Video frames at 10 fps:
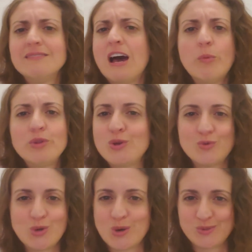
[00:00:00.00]
not with your
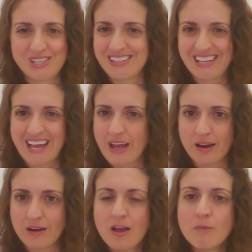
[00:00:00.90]
nose in the
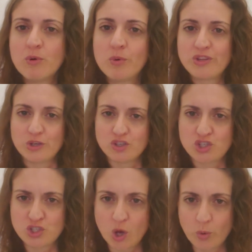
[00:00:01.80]
air, but with your
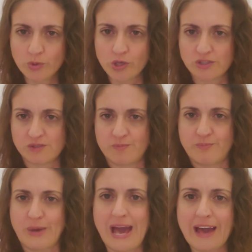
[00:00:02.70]
shoulders
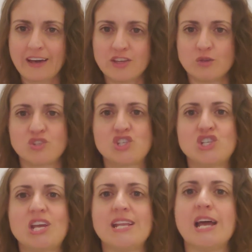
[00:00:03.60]
back, your
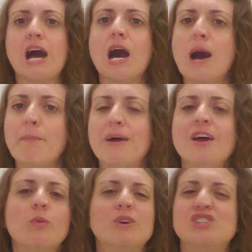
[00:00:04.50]
chin up
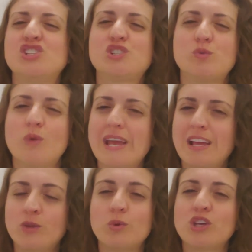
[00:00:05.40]
with
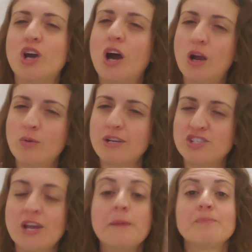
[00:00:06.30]
strength, with
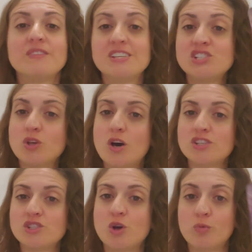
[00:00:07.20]
courage. This is
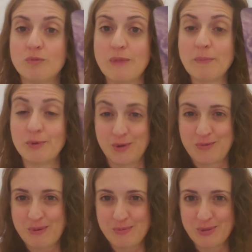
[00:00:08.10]
also, remember,
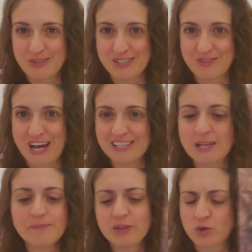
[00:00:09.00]
remember the Wizard of Oz?
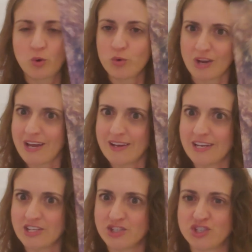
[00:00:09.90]

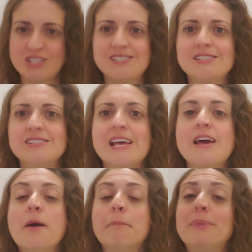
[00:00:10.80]
Courage. This is
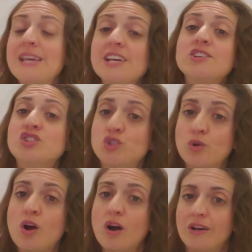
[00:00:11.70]
being
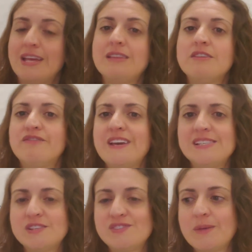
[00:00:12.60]
strong in the
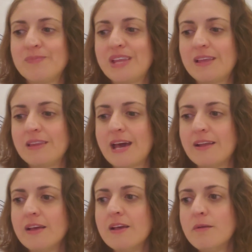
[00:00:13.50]
face of something
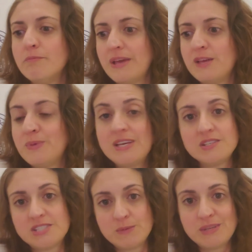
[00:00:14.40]
that may be
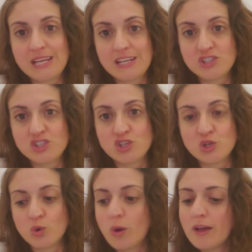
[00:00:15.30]
intimidating to
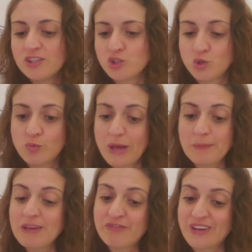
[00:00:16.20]
you. You may
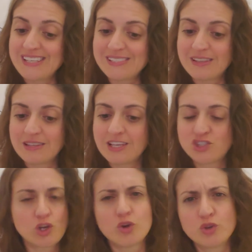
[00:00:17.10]
be facing things
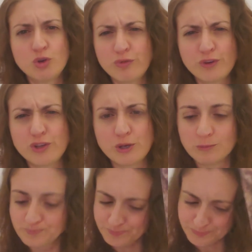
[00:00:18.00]
that are new for you